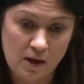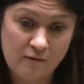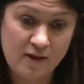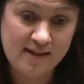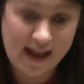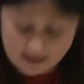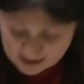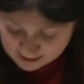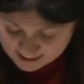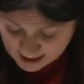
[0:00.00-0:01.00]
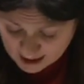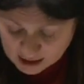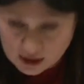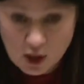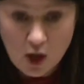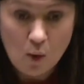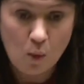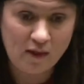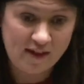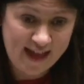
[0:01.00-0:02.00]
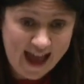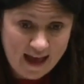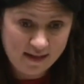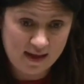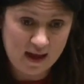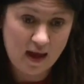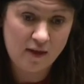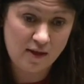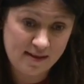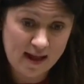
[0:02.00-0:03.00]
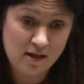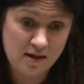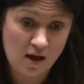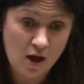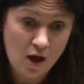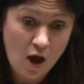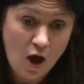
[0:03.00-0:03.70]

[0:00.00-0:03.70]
for standing aside while this asset at the centre